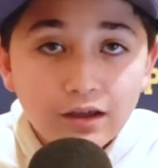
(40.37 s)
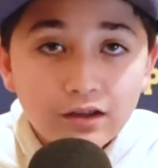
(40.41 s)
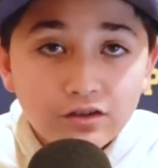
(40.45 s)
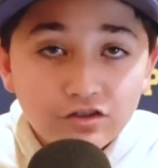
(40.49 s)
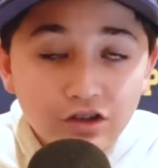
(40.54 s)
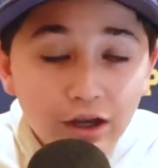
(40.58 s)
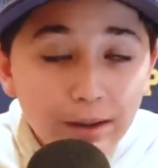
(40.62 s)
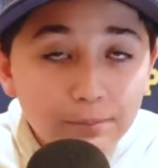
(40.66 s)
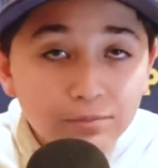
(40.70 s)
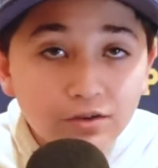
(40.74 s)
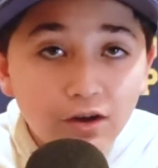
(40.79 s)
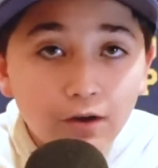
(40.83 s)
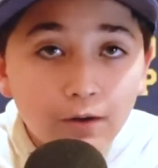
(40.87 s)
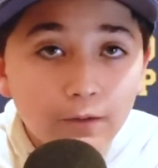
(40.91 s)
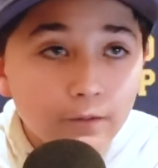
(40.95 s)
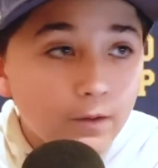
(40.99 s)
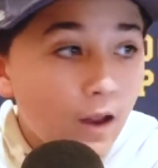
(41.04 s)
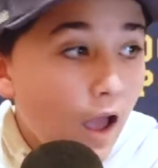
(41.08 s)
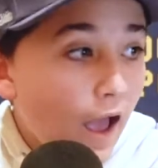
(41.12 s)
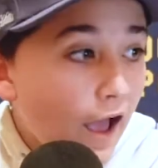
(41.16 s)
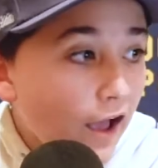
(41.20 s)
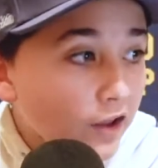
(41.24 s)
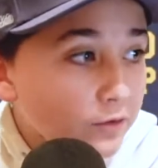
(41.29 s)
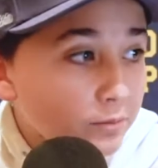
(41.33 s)
James Harden
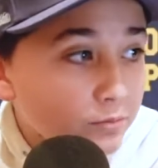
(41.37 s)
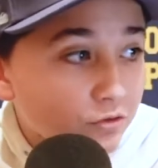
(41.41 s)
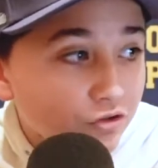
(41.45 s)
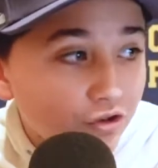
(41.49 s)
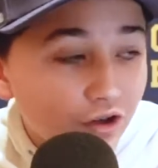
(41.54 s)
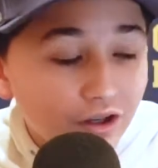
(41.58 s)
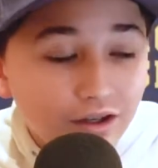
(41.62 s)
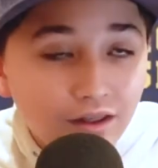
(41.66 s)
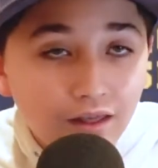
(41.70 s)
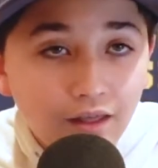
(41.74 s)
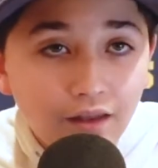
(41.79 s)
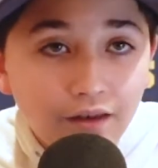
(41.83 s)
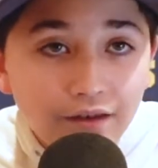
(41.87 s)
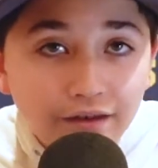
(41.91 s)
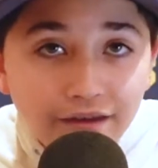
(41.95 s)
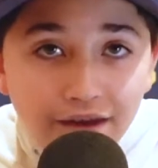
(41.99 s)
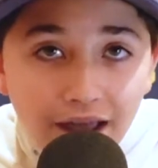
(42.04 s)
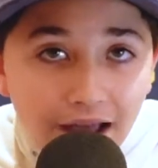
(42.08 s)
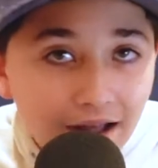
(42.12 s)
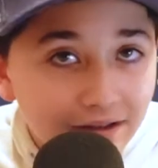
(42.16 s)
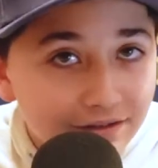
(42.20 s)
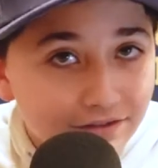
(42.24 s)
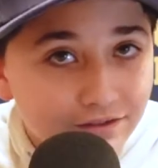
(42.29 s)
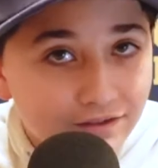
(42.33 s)
has been traded to the
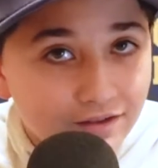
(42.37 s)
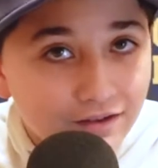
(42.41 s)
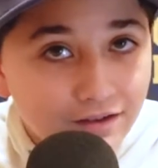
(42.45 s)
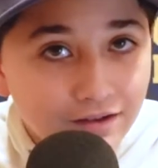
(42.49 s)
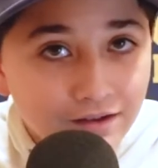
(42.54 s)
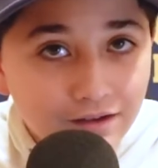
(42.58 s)
Nets.